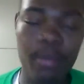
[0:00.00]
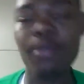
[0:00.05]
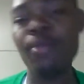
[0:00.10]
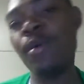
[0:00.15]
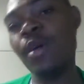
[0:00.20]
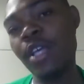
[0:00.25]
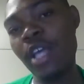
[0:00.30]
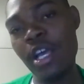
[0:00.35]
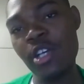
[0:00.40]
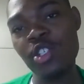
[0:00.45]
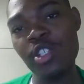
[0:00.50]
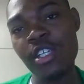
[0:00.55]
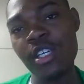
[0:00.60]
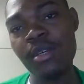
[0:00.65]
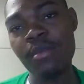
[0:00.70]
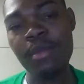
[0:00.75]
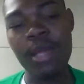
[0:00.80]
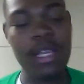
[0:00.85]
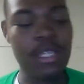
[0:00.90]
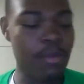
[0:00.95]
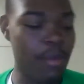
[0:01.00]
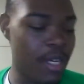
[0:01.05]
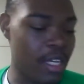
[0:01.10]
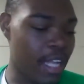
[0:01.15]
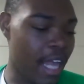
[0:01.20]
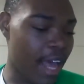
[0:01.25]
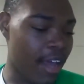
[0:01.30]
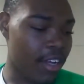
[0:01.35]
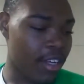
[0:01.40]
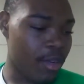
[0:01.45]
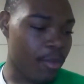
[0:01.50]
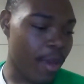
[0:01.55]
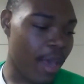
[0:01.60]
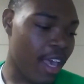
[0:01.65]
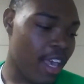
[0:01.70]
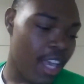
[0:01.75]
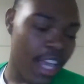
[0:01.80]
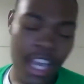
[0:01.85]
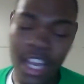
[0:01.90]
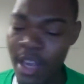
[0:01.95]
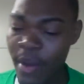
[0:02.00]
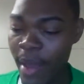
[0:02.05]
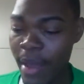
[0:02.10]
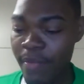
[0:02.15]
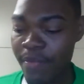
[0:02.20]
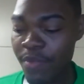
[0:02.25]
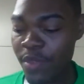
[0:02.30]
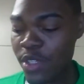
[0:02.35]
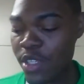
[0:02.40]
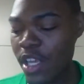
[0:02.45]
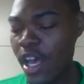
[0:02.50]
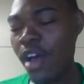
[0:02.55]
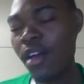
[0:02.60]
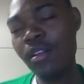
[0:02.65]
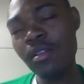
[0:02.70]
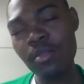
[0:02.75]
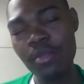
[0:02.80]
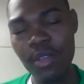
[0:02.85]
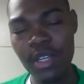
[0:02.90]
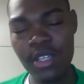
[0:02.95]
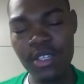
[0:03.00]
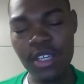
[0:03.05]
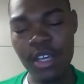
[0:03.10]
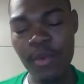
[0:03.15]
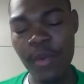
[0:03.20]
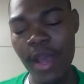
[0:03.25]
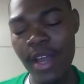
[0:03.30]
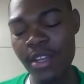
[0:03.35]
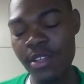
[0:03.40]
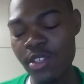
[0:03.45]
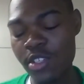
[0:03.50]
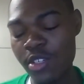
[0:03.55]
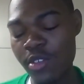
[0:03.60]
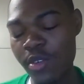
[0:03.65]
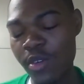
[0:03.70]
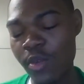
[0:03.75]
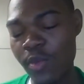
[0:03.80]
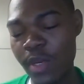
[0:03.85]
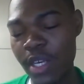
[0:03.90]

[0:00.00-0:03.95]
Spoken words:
But y'all should. I speak loud anyway. Anyway, so let's get right into it.